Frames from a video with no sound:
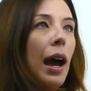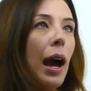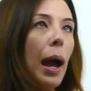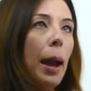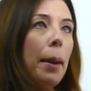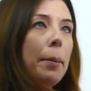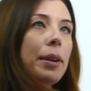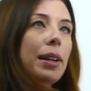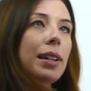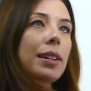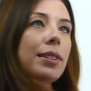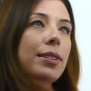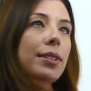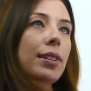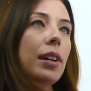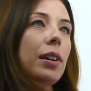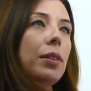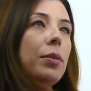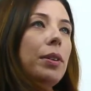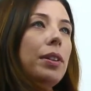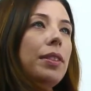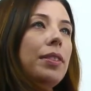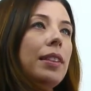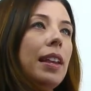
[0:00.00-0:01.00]
I'm going to
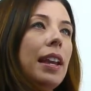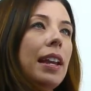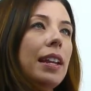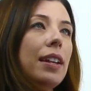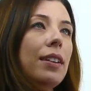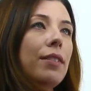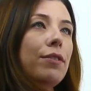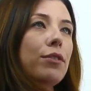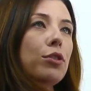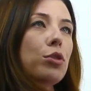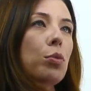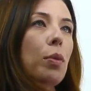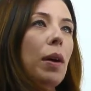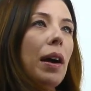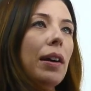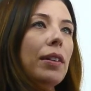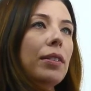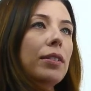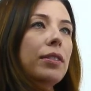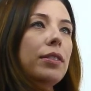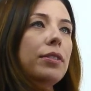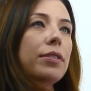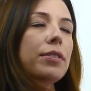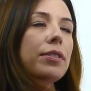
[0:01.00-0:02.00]
start with negative
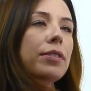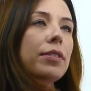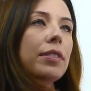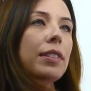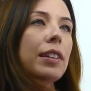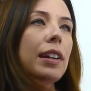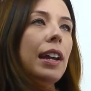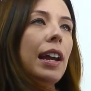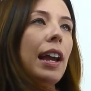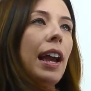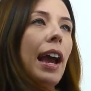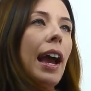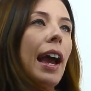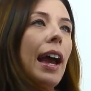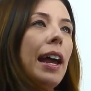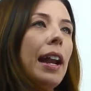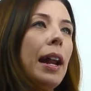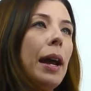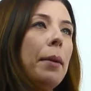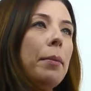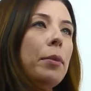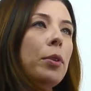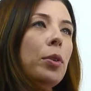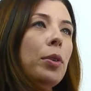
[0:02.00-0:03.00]
12 and
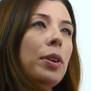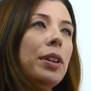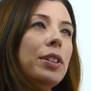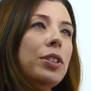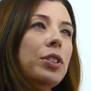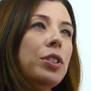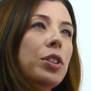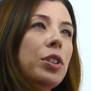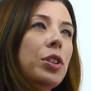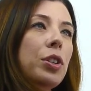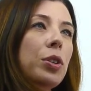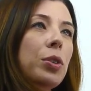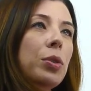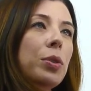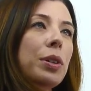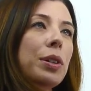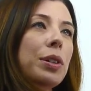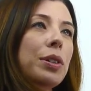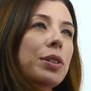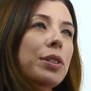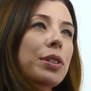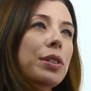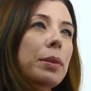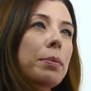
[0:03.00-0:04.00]
I'm going to
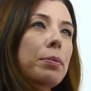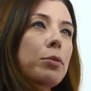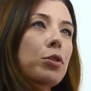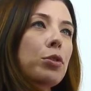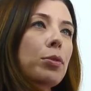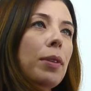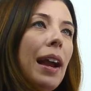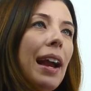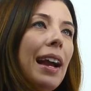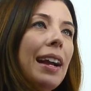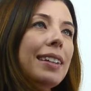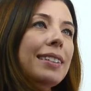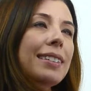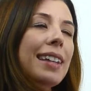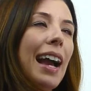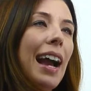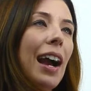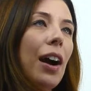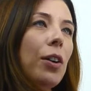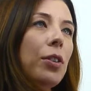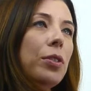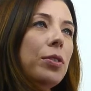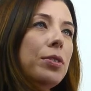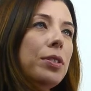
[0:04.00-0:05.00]
subtract
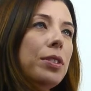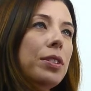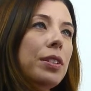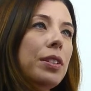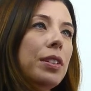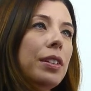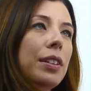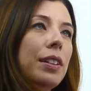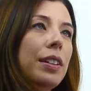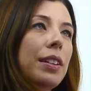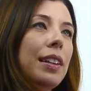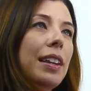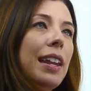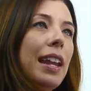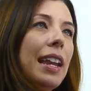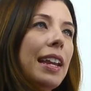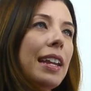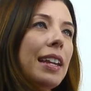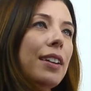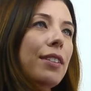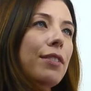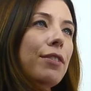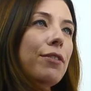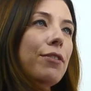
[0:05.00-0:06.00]
out
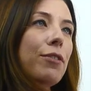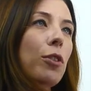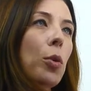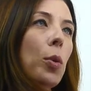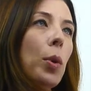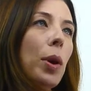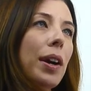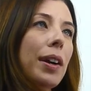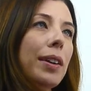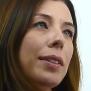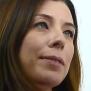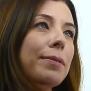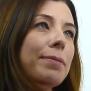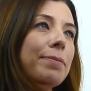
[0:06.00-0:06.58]
negative 4.